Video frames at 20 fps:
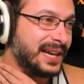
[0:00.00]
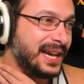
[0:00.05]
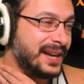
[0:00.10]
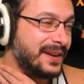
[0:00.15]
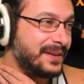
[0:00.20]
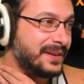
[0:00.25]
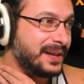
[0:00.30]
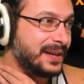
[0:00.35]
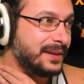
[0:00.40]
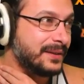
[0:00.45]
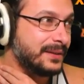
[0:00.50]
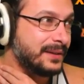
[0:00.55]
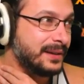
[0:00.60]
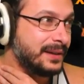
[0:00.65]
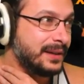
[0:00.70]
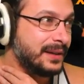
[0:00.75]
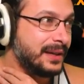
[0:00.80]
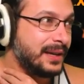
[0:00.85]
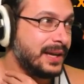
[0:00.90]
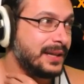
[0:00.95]
I don't know.
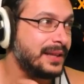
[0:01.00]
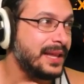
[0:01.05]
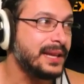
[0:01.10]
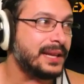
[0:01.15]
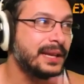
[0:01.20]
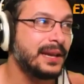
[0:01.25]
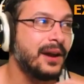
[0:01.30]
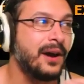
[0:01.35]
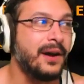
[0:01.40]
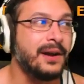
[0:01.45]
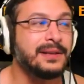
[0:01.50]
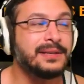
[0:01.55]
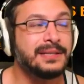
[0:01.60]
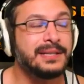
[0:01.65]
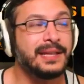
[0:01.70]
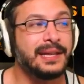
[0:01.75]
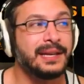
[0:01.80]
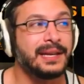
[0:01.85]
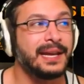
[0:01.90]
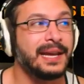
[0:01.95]
Like, honestly,
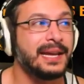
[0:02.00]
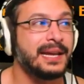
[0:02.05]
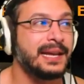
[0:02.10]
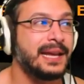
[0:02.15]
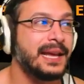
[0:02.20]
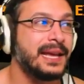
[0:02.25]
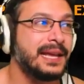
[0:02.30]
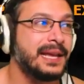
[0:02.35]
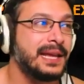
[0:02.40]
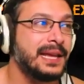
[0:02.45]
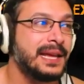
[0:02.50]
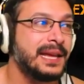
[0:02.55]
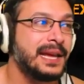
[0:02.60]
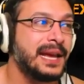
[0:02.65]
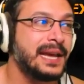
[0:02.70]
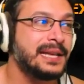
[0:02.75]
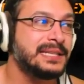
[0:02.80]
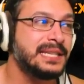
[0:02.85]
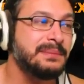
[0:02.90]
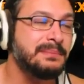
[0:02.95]
like,
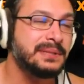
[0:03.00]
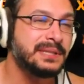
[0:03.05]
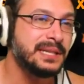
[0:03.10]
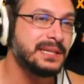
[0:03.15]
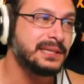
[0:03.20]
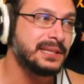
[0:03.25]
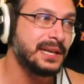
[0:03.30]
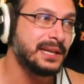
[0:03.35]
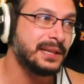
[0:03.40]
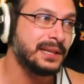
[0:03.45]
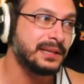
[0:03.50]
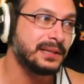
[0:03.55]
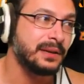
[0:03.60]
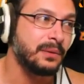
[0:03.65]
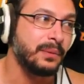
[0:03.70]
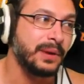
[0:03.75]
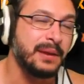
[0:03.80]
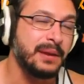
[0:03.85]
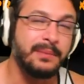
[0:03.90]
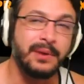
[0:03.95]
it seems decent in like a
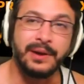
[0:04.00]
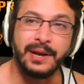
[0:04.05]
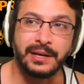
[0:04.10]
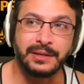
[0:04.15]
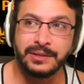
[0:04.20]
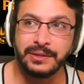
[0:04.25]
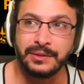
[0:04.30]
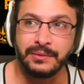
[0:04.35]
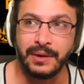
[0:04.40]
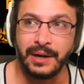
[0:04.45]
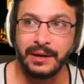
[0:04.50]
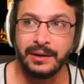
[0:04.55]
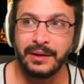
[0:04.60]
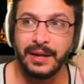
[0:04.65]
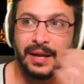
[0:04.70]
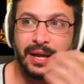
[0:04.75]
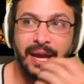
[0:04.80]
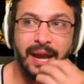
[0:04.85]
Reanimator deck too, right?